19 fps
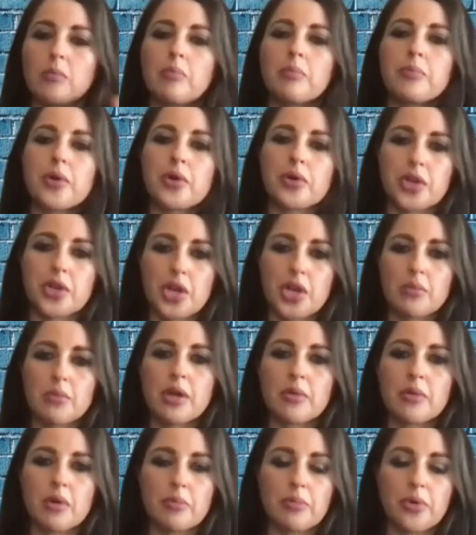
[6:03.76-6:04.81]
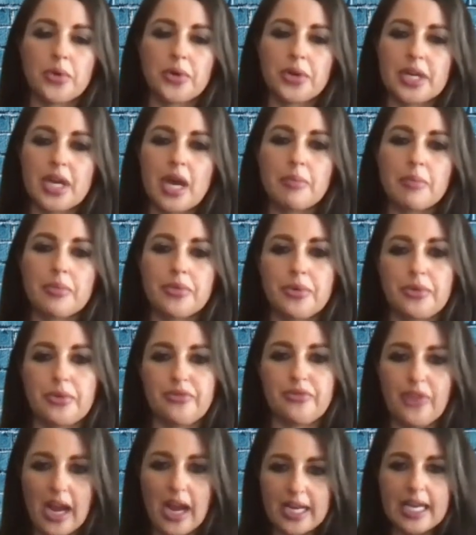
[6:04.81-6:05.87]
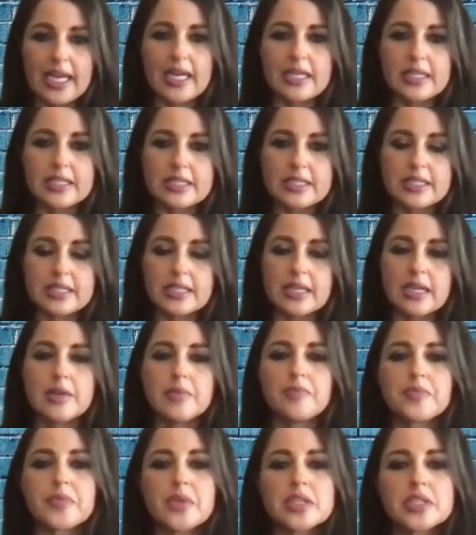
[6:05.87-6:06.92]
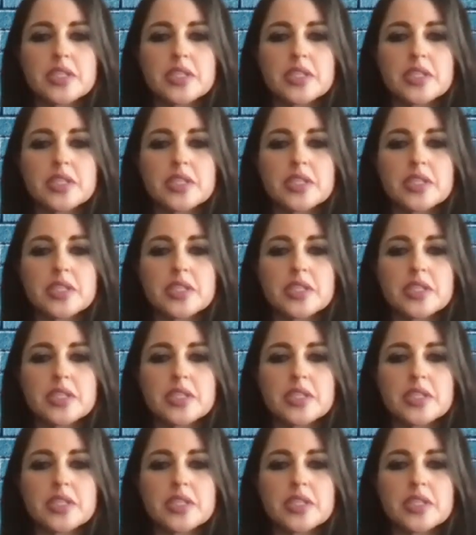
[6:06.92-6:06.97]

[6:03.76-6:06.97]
procurement reported up through finance. Mm-hmm.